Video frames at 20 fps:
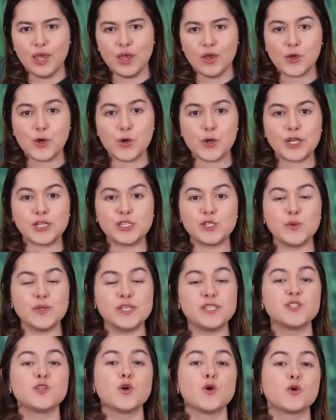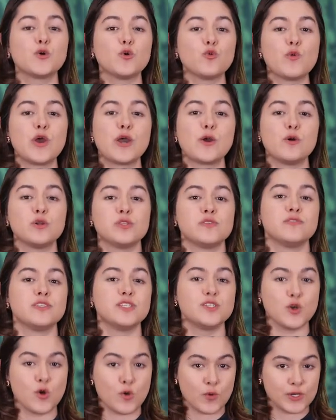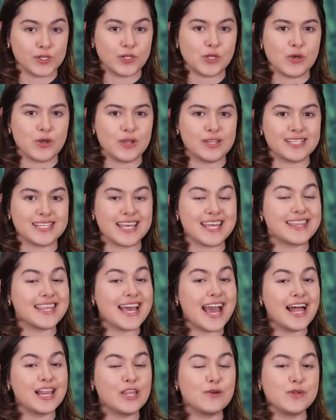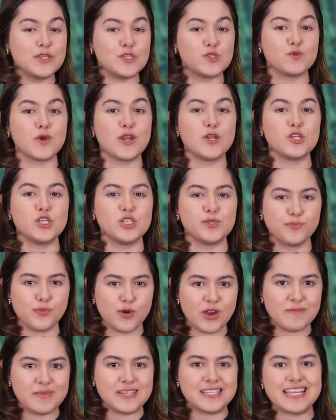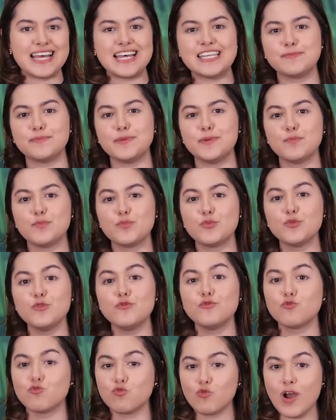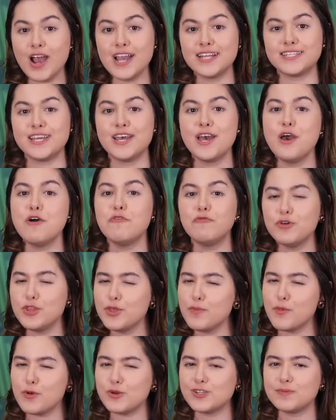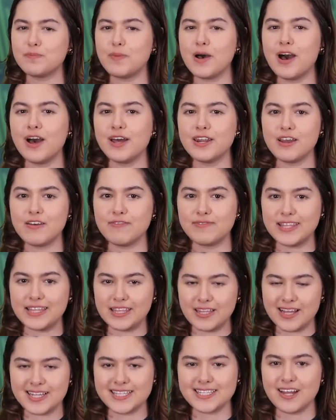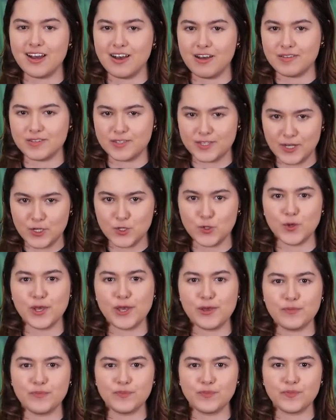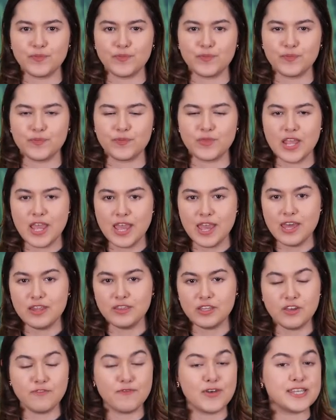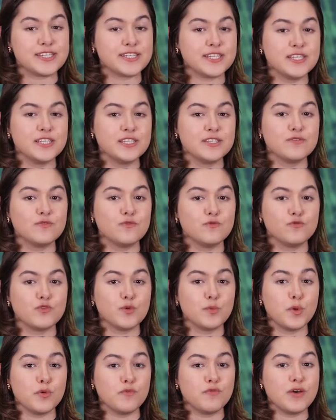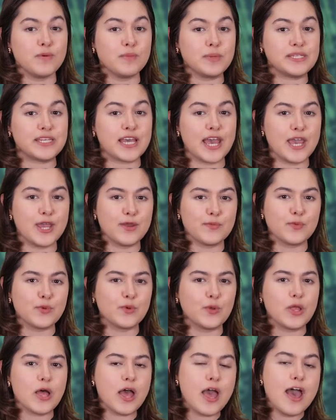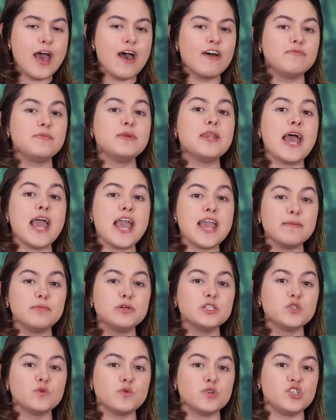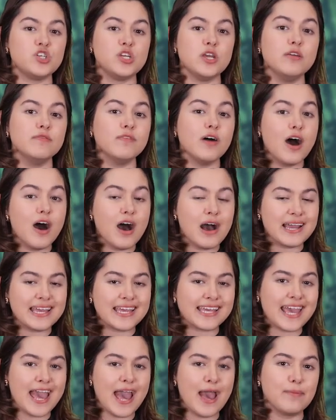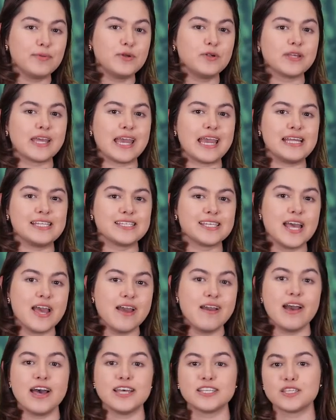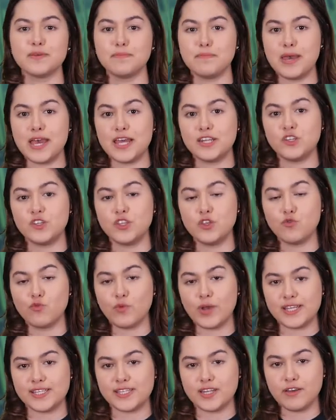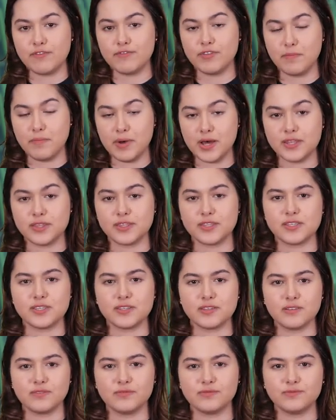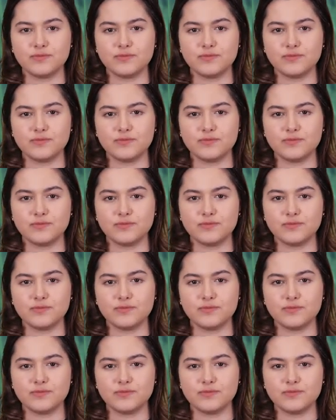According to historical records of stock returns, the Halloween strategy's premise has been proved right for the most part of the last half century. The investors, from November to April, have been able to achieve higher capital gains as compared to the rest of the months.